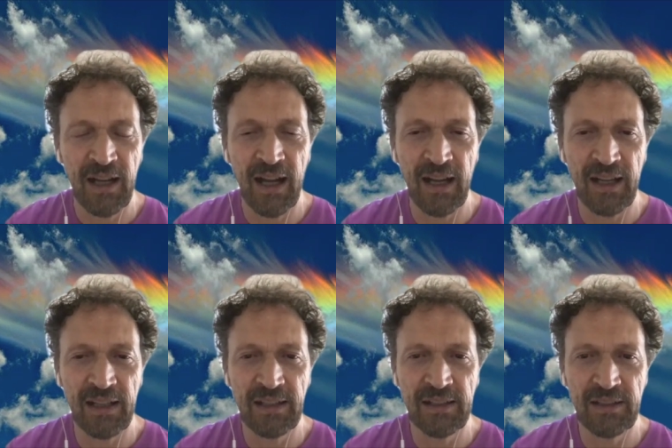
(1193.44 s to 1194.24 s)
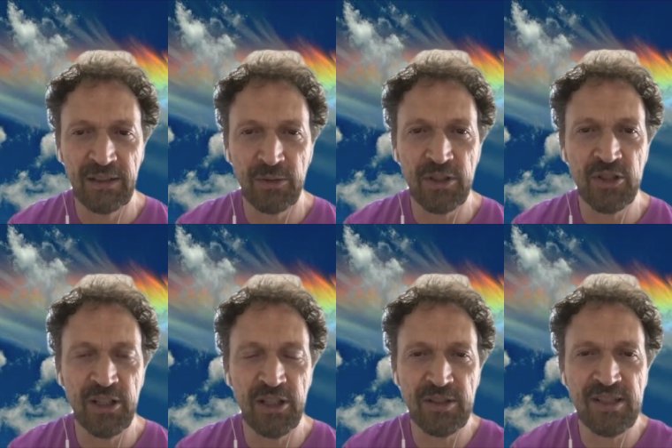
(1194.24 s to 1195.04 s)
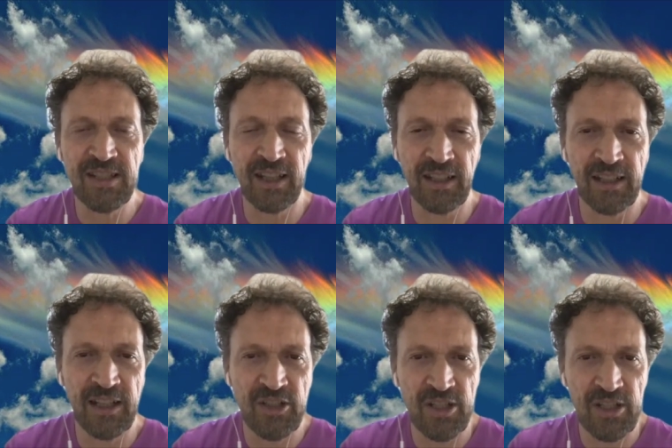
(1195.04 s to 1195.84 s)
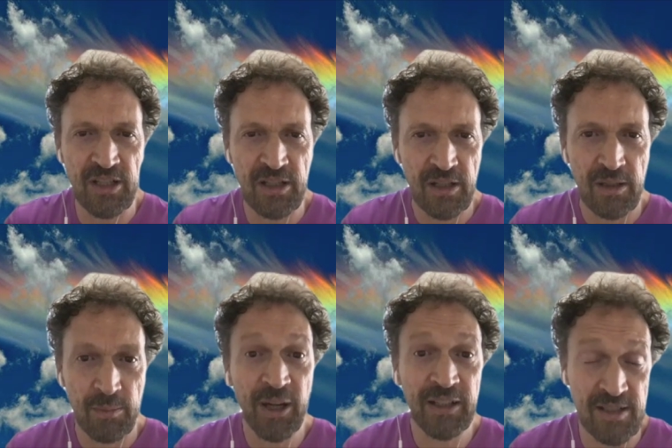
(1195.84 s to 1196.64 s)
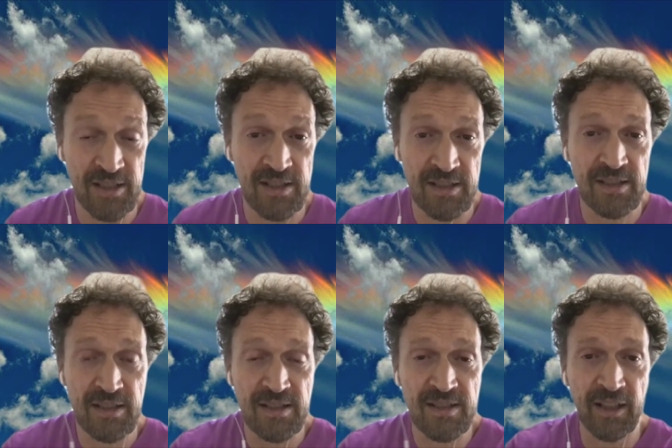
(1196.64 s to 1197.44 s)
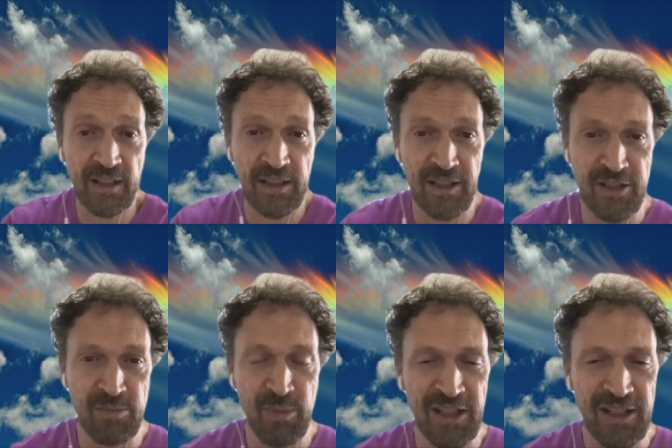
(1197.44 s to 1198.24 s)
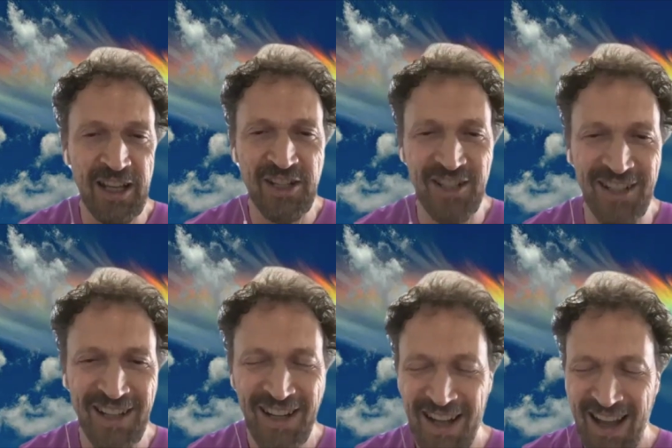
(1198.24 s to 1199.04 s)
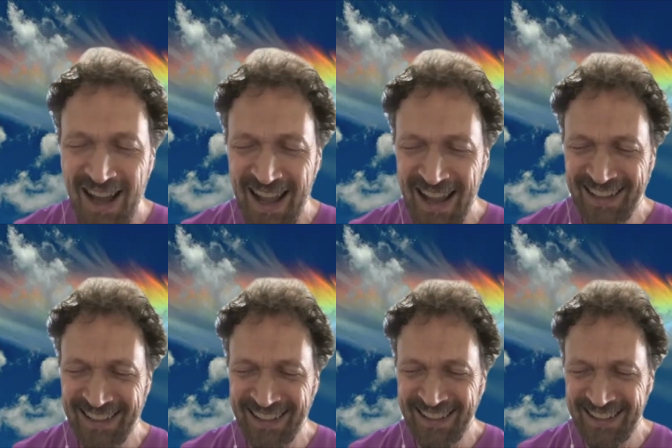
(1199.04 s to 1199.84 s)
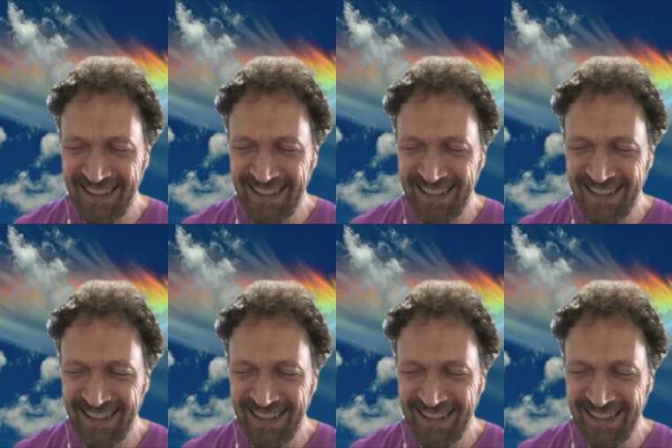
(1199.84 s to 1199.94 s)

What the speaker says: a retreat on subtle energy practices and subtle energy meditation. And